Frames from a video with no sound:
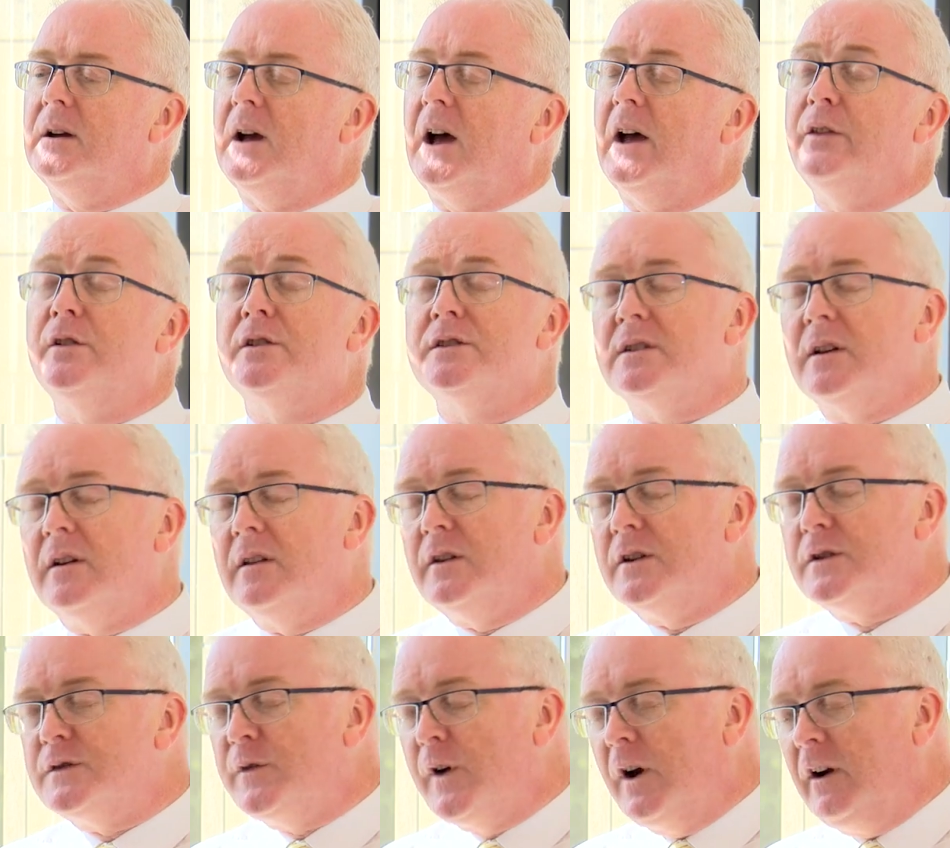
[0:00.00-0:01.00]
And
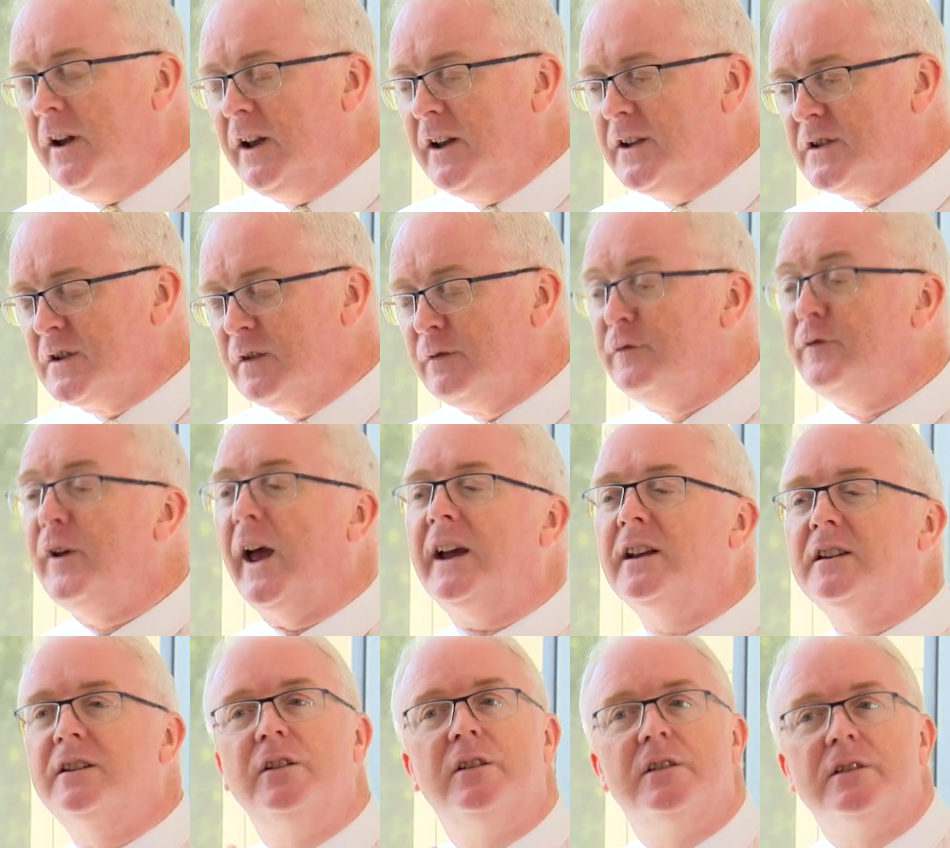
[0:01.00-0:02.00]
there's various
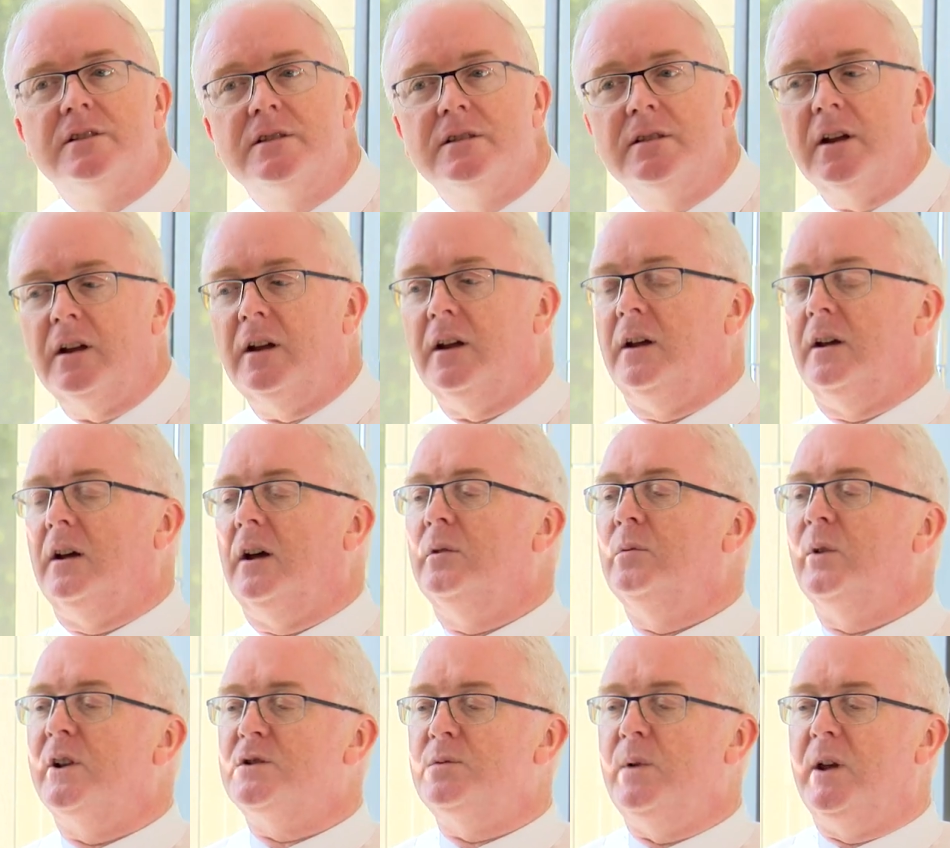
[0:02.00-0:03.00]
vectors in
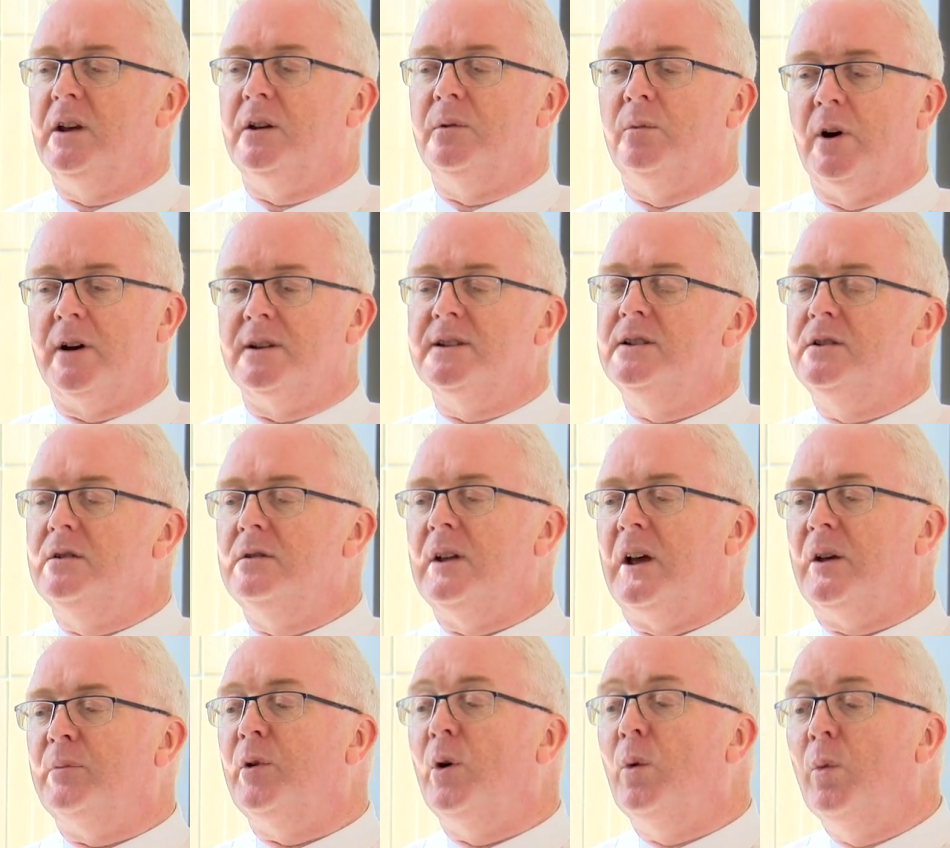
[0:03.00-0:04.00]
which we can work to do
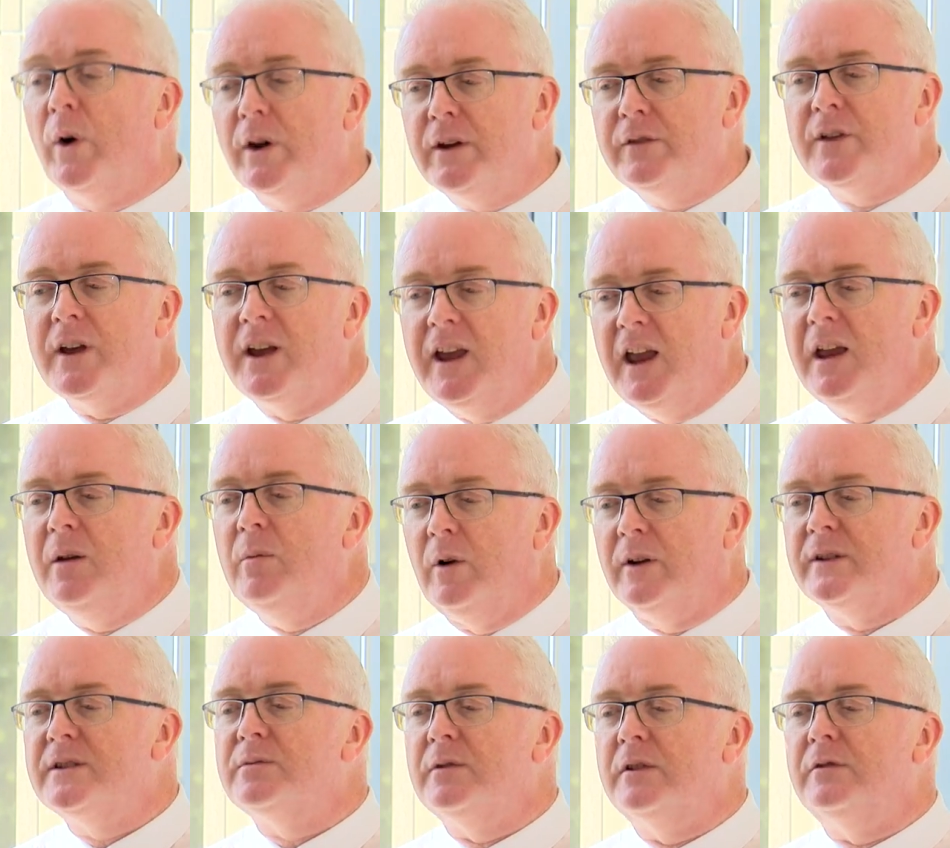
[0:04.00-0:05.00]
that. But one of the key
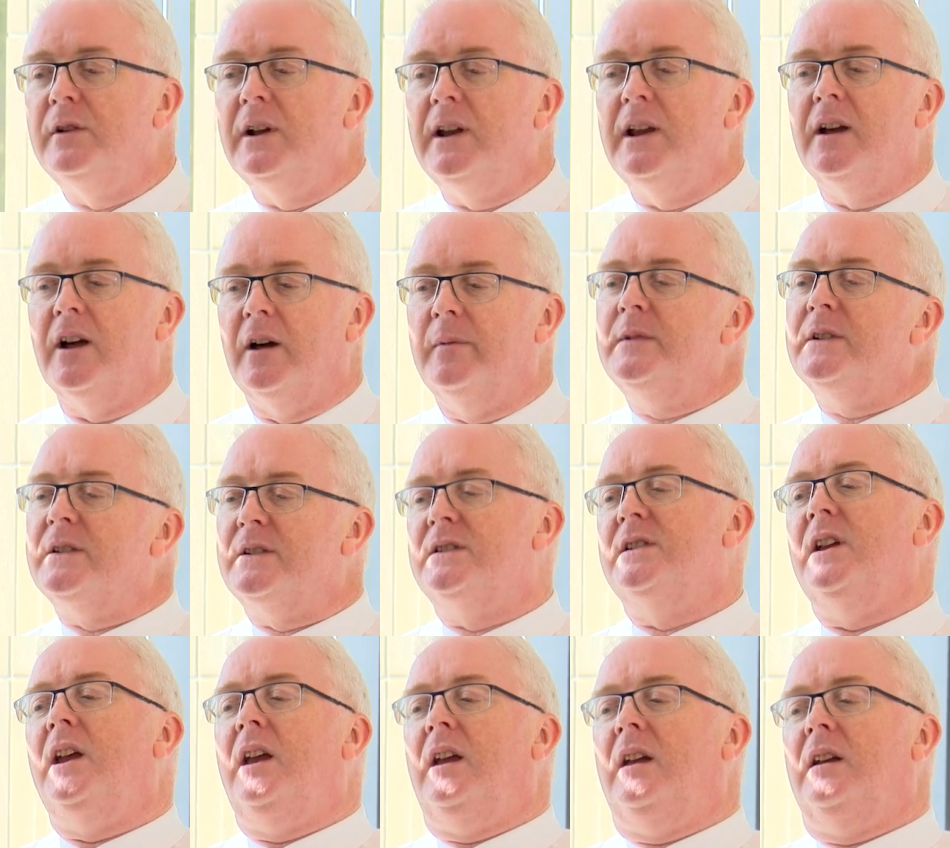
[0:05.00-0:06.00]
ones we've really come to
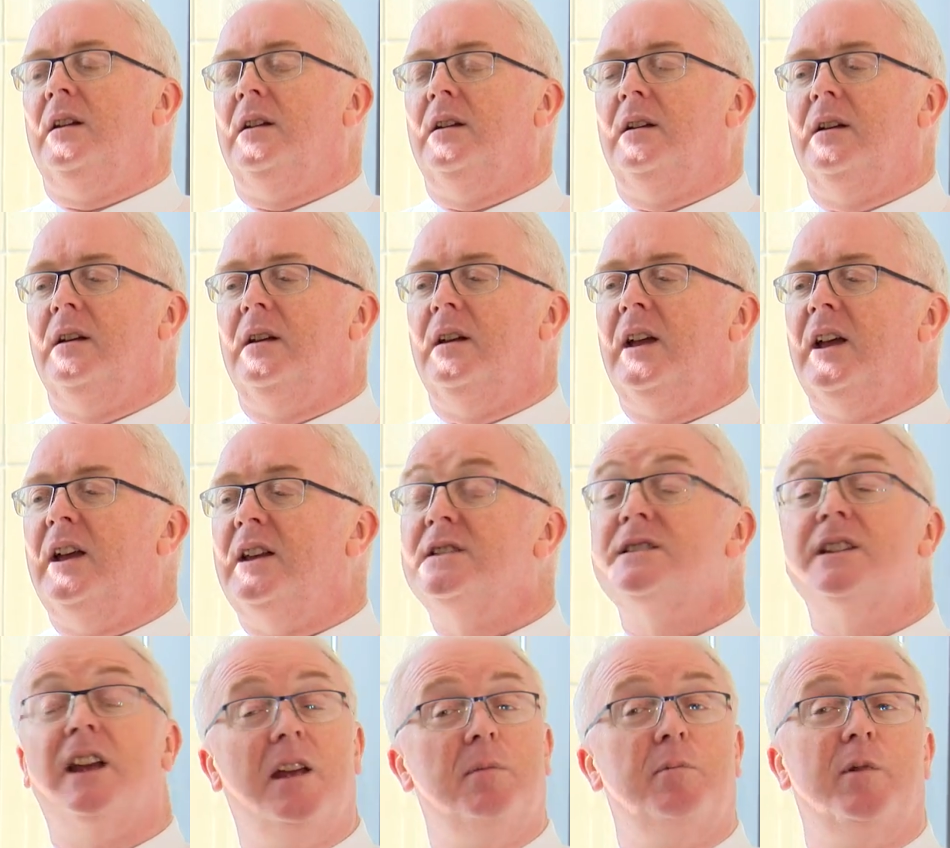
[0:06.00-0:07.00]
see
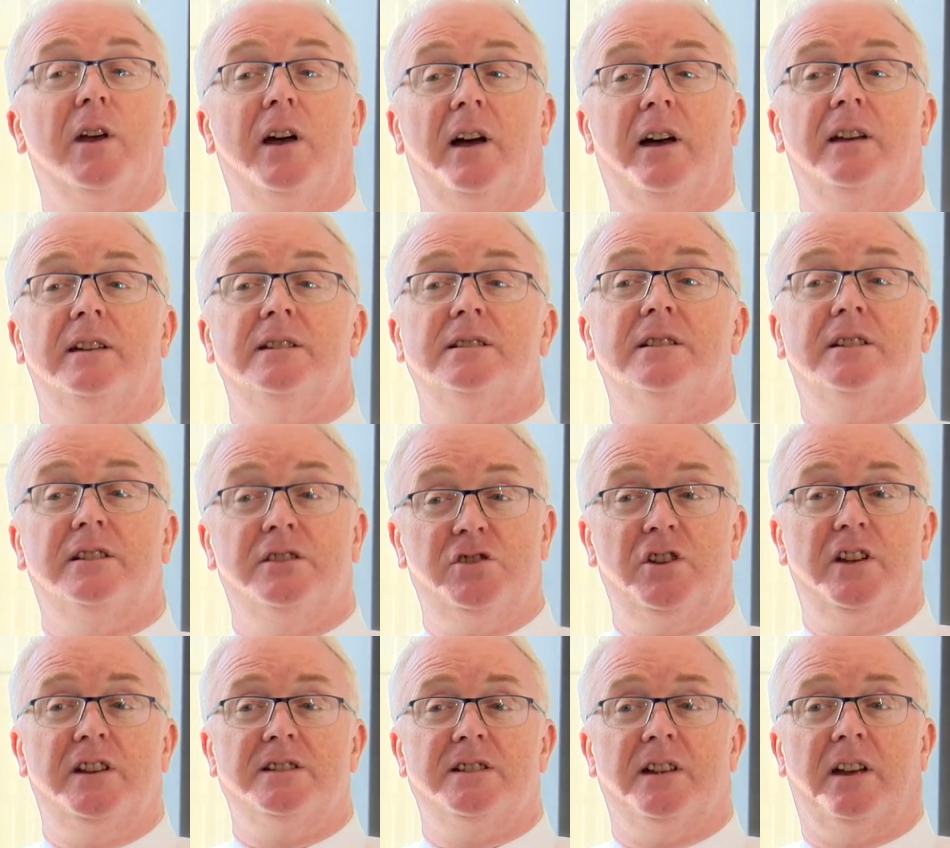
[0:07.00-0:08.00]
is APIs can
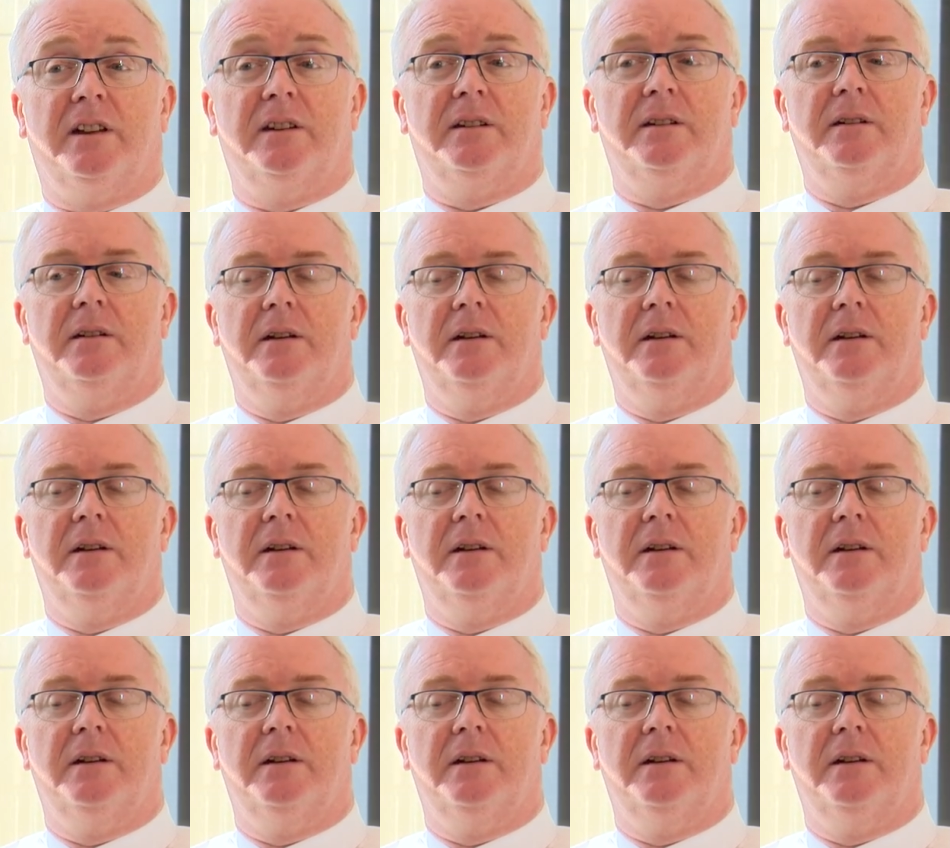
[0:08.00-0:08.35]
change that.